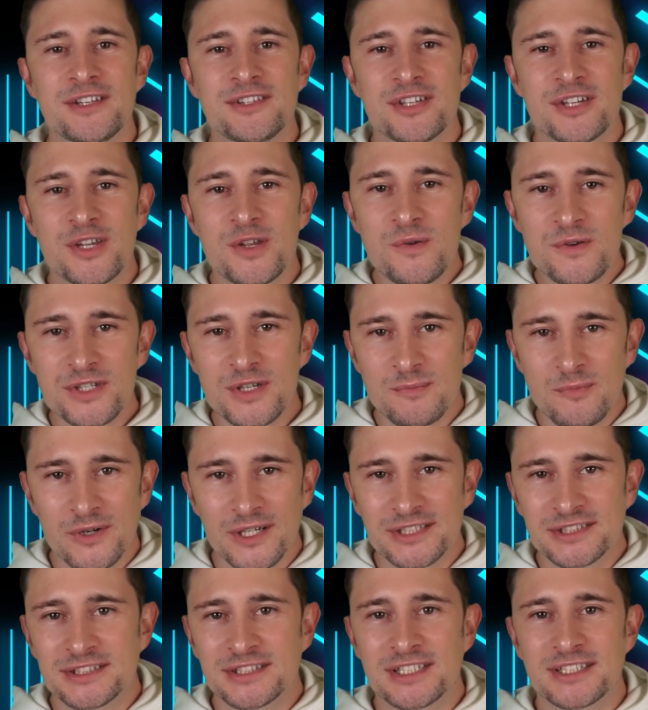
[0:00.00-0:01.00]
to use a
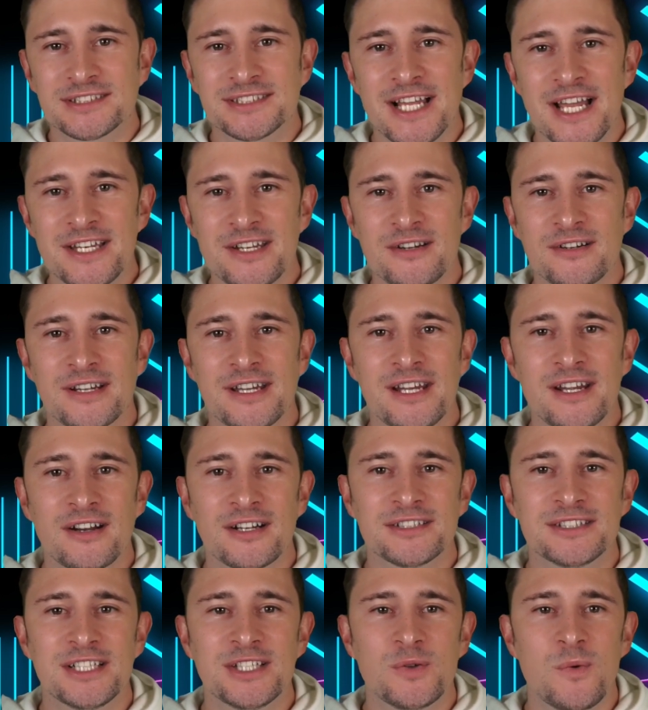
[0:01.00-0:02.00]
bridge to send your
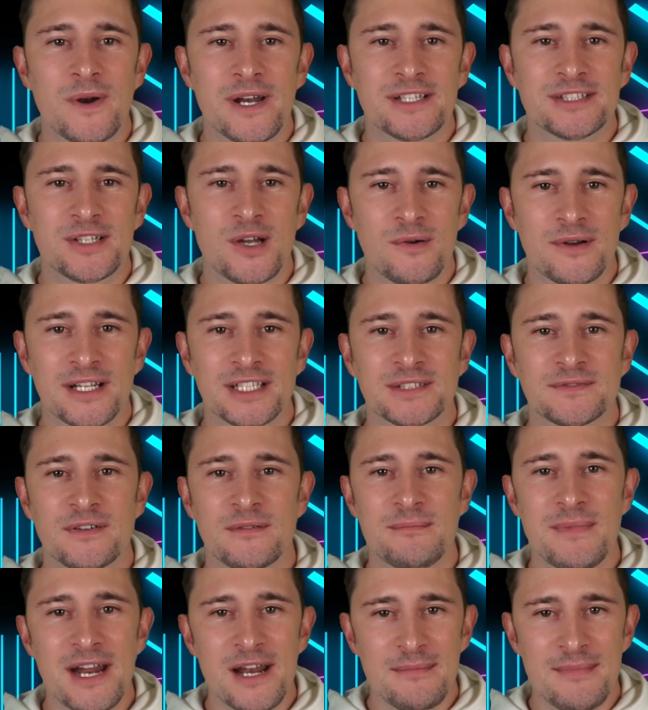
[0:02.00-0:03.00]
ERC20 tokens from
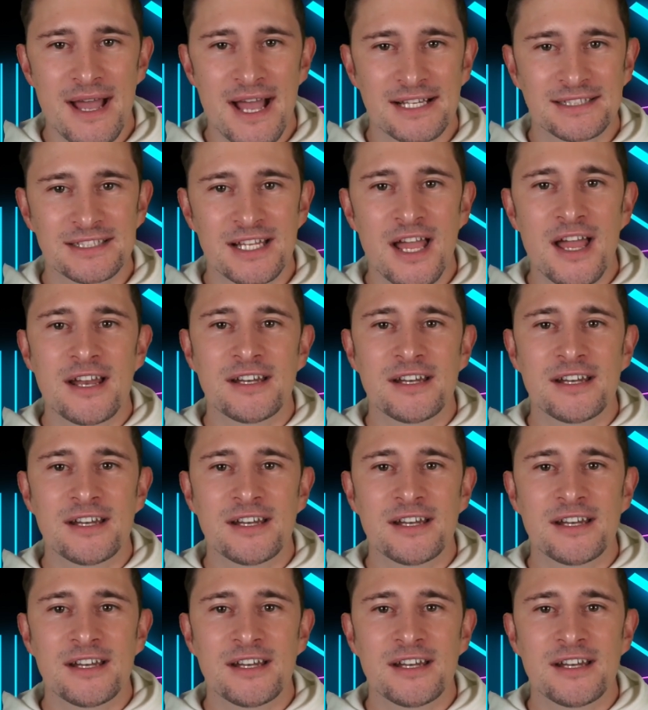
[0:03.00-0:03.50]
MetaMask